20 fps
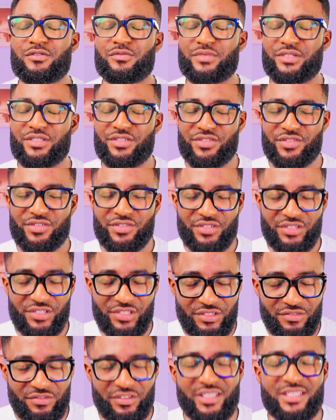with
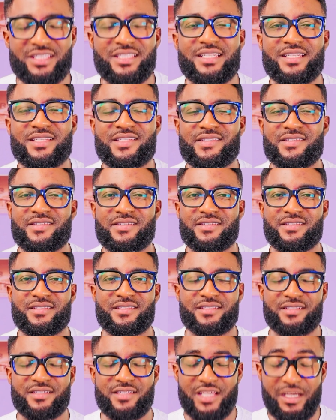seriousness.
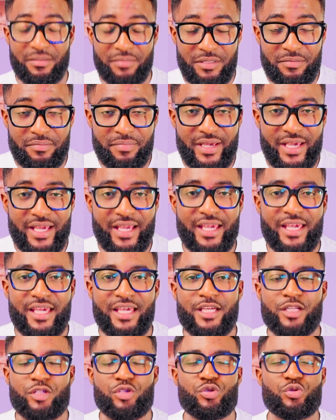Coming
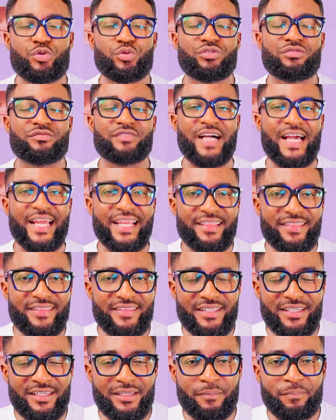back to do the right
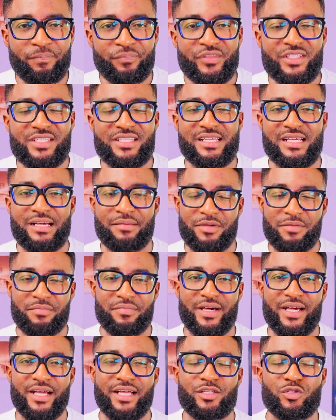thing. It's coming
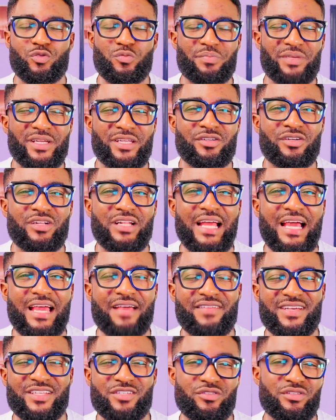back to be in your
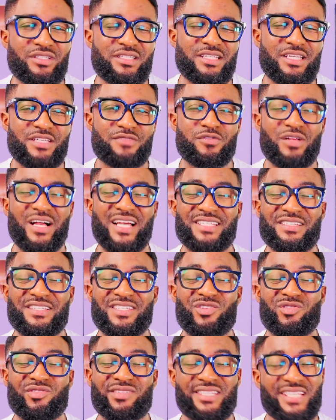life as a
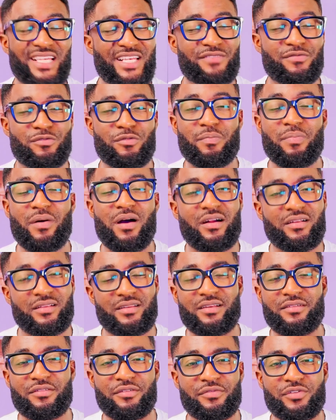successful
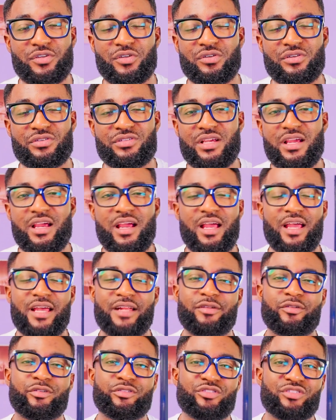partner of yours,
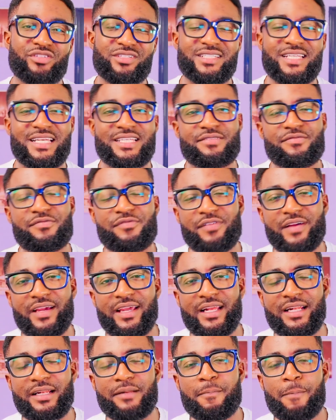and not just as a
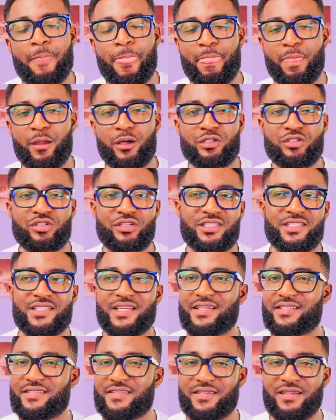friend, not just
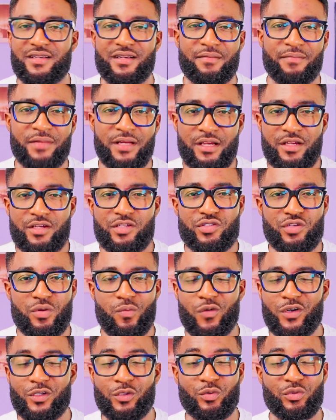as
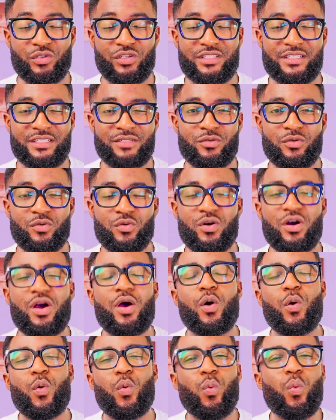someone who doesn't know
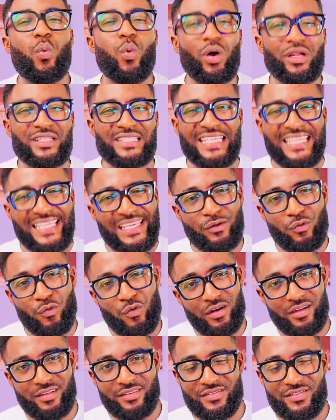what he
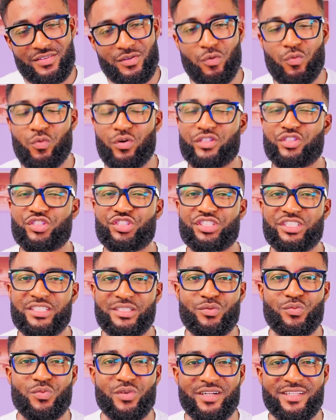wants or what
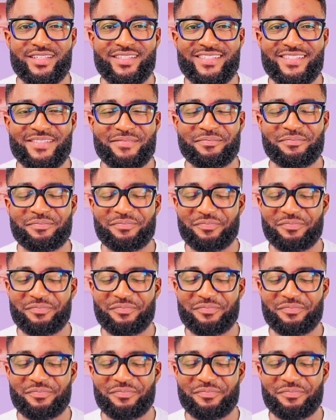she wants.